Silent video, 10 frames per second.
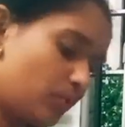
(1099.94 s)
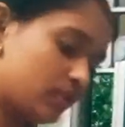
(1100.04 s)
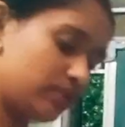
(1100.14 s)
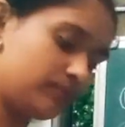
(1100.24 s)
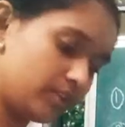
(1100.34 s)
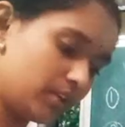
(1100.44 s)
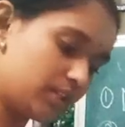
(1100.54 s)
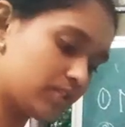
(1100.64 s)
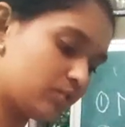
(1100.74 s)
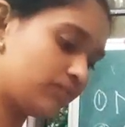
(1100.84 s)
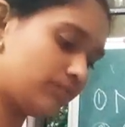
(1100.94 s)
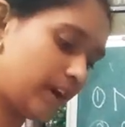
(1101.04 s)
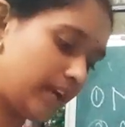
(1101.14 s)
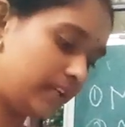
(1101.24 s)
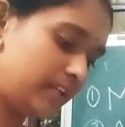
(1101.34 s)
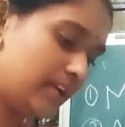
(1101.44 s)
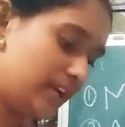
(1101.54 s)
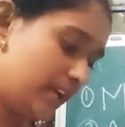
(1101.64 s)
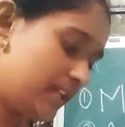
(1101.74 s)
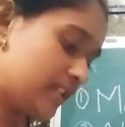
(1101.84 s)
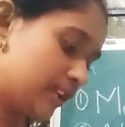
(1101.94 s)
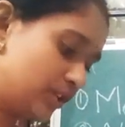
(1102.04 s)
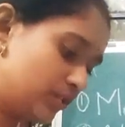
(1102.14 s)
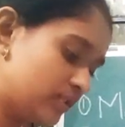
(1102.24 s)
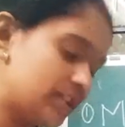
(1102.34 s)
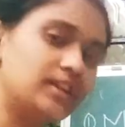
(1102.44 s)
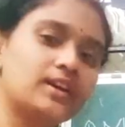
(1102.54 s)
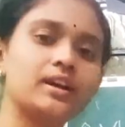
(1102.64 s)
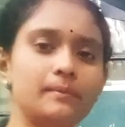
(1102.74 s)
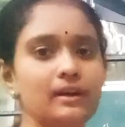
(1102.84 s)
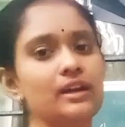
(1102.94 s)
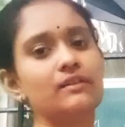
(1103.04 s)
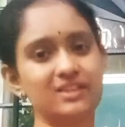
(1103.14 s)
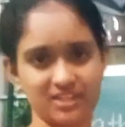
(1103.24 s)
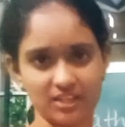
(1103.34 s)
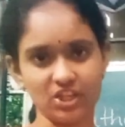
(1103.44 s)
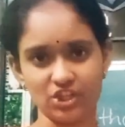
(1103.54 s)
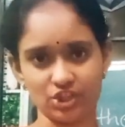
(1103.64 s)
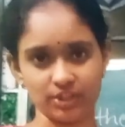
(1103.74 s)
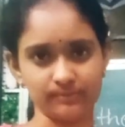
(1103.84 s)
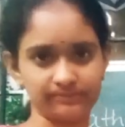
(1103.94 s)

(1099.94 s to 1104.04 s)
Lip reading: was the first to find its use in the criminal investigation.